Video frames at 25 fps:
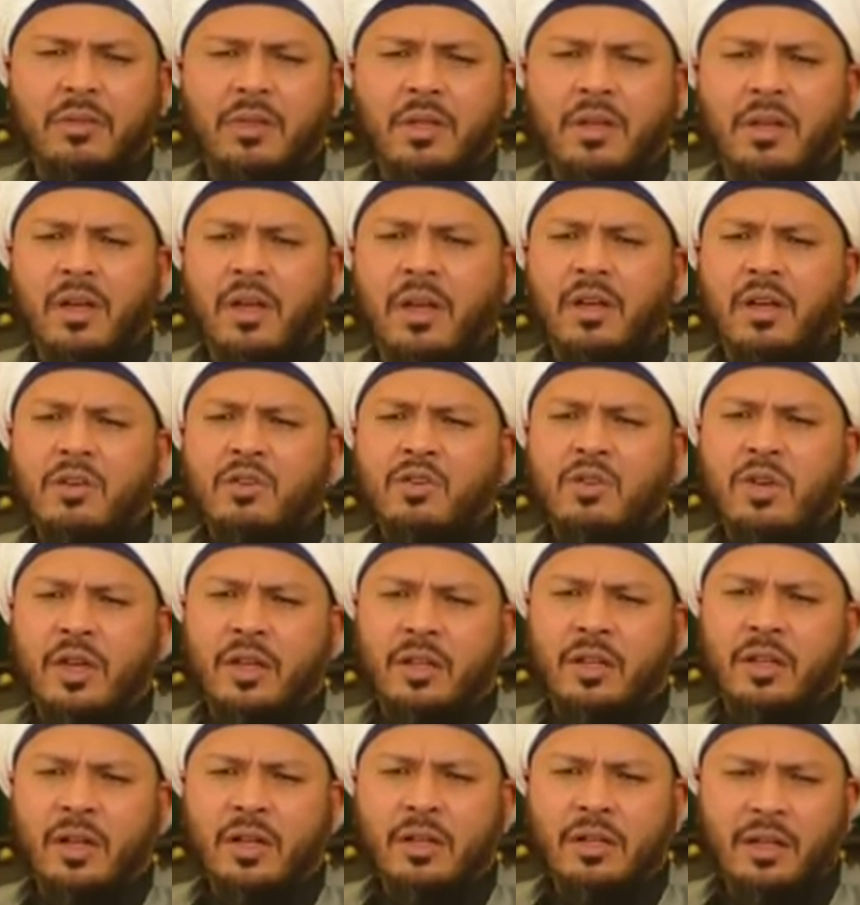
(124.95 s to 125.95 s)
Shaitan
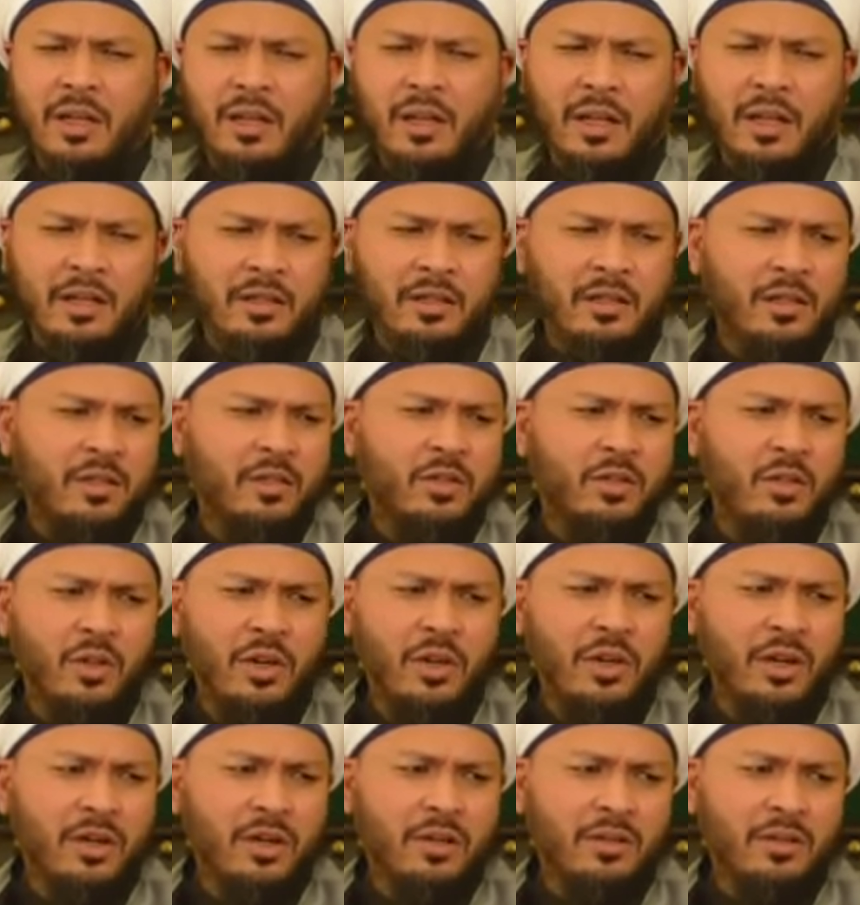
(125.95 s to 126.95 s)
can enter into your heart.
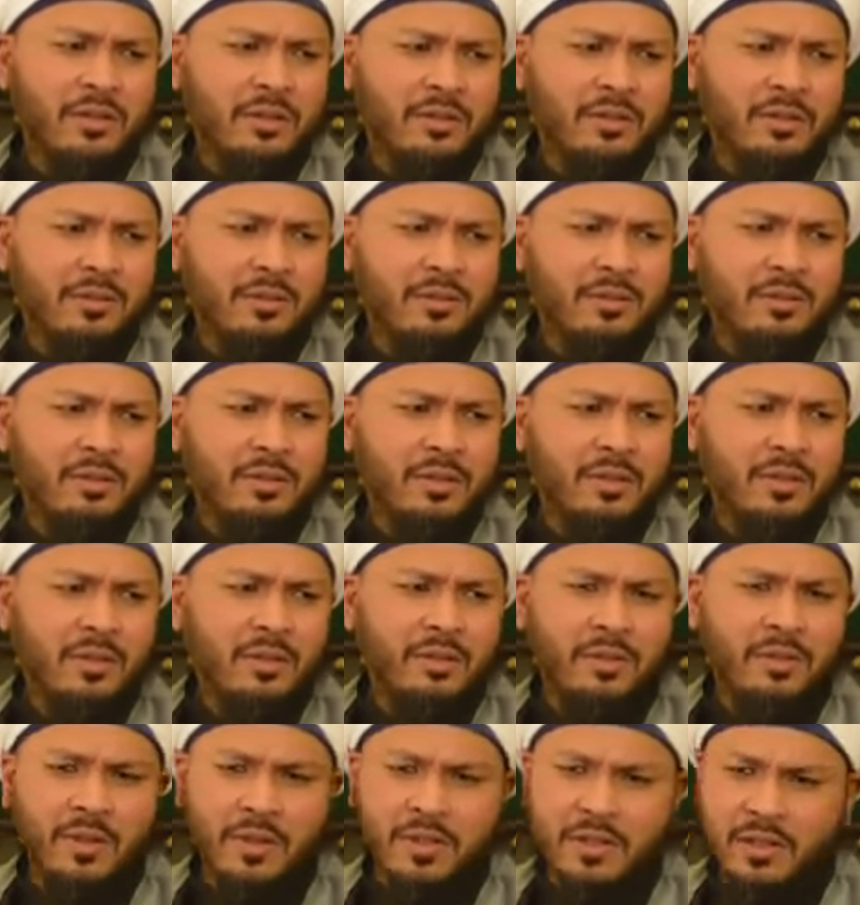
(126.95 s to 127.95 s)
The
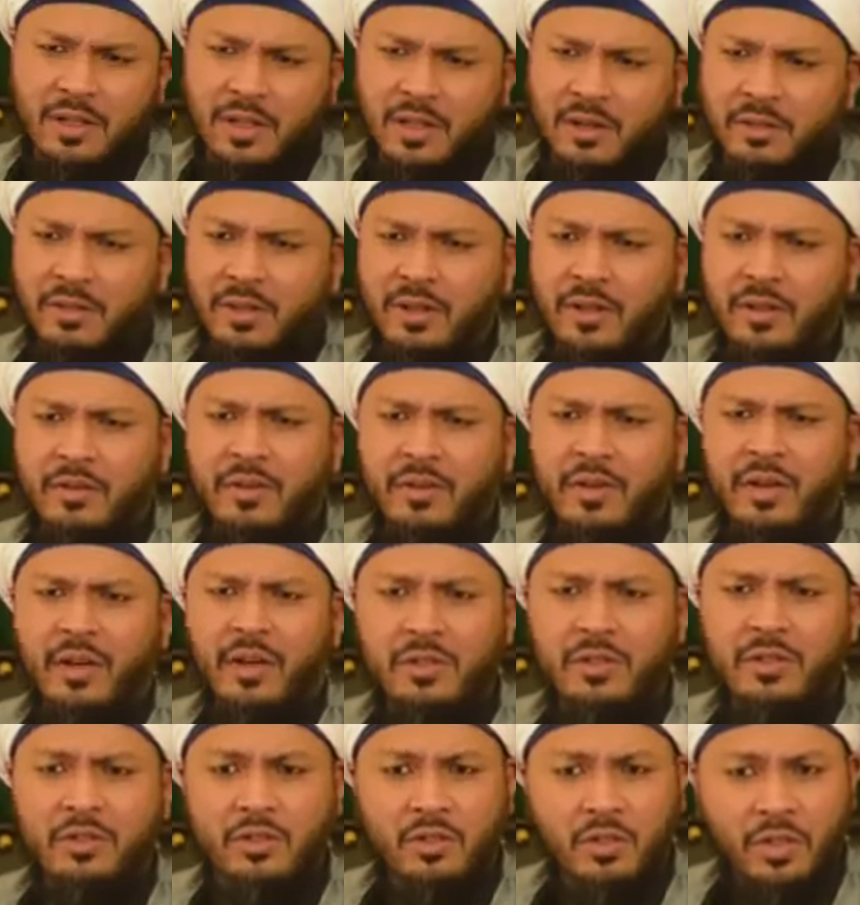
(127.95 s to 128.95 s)
first level of your heart,
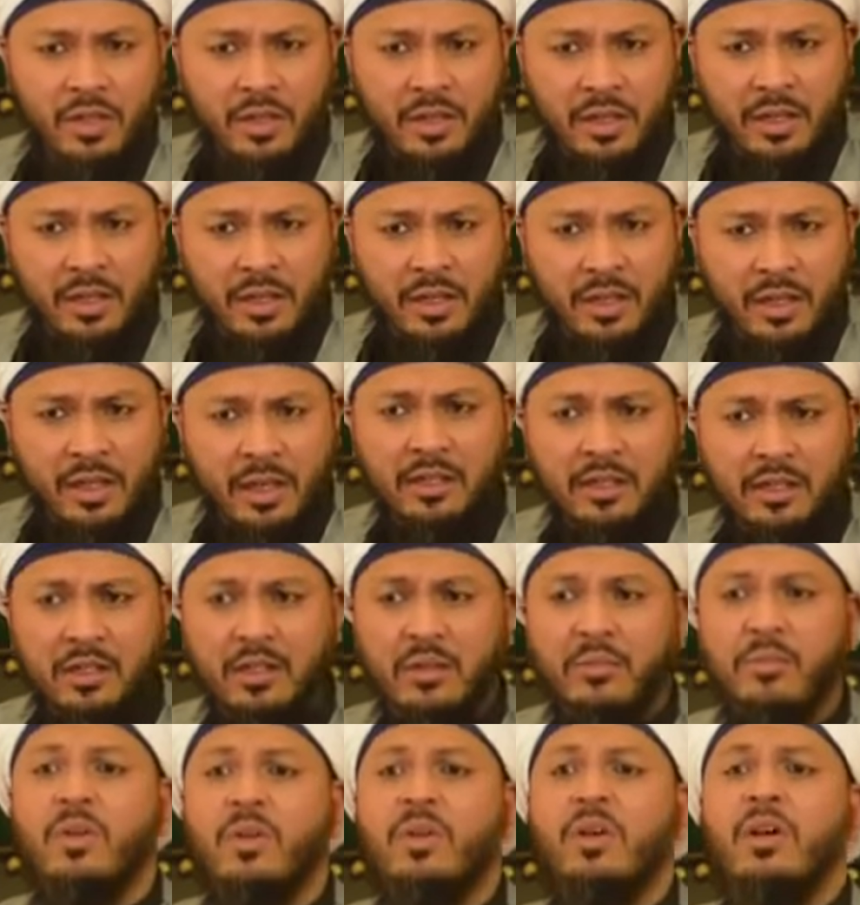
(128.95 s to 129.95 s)
Shaitan can enter.
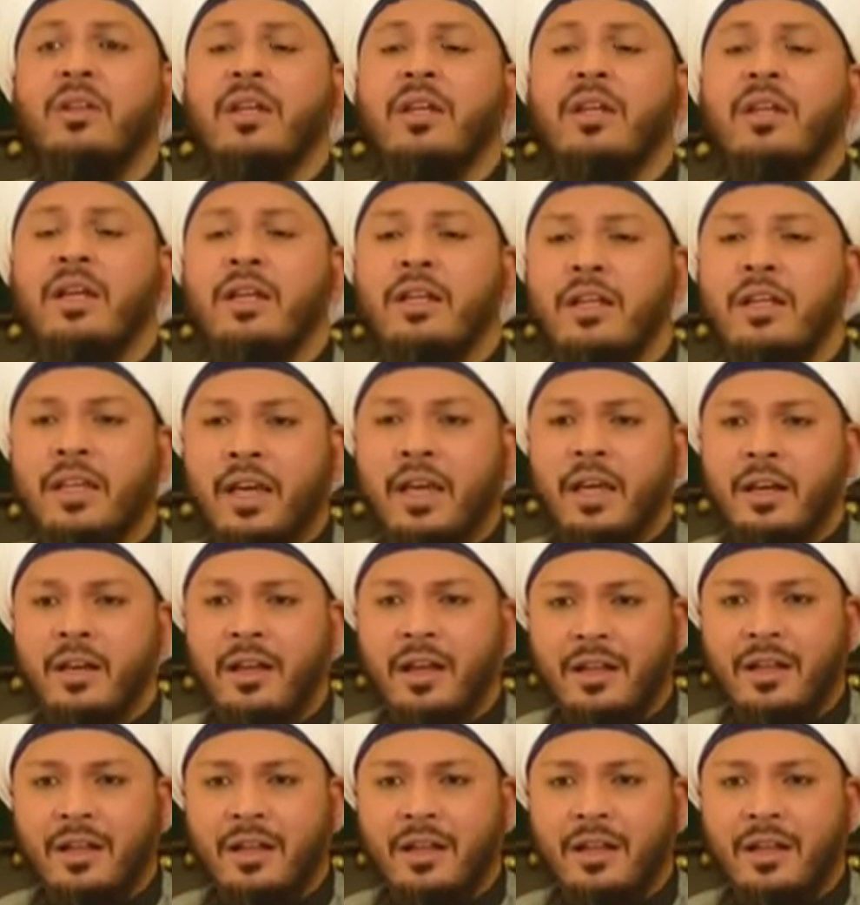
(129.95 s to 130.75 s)
Beyond that, he cannot.